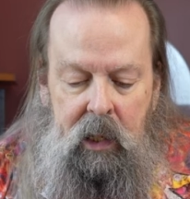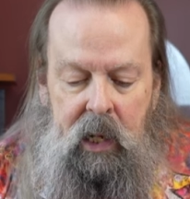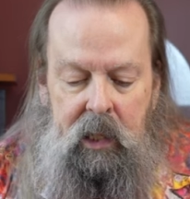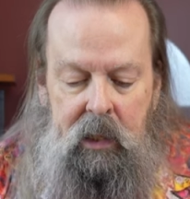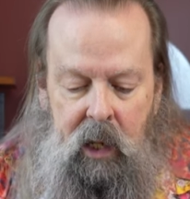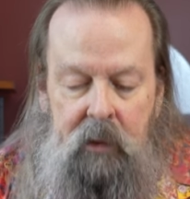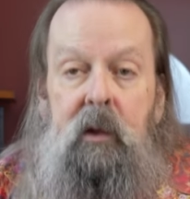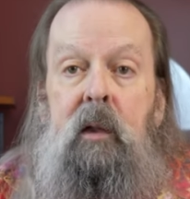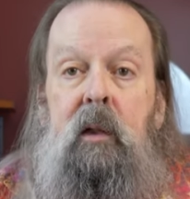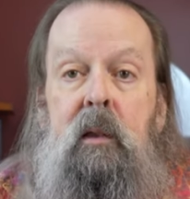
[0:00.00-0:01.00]

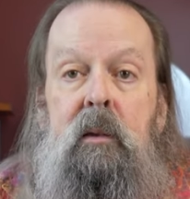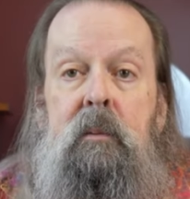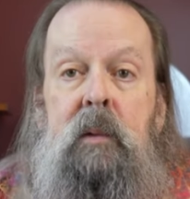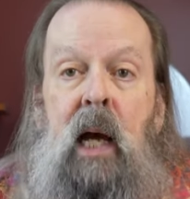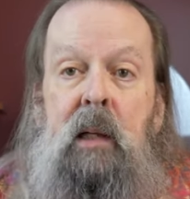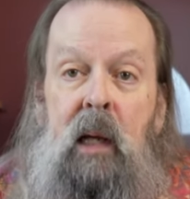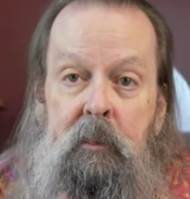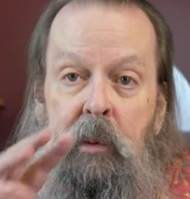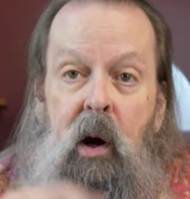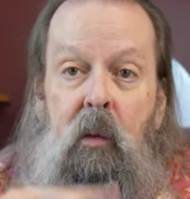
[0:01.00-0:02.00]
another, I, I
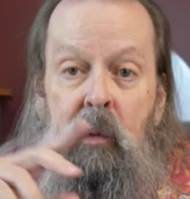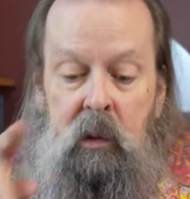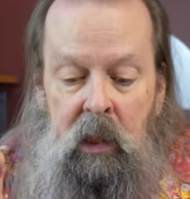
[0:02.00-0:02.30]
bought,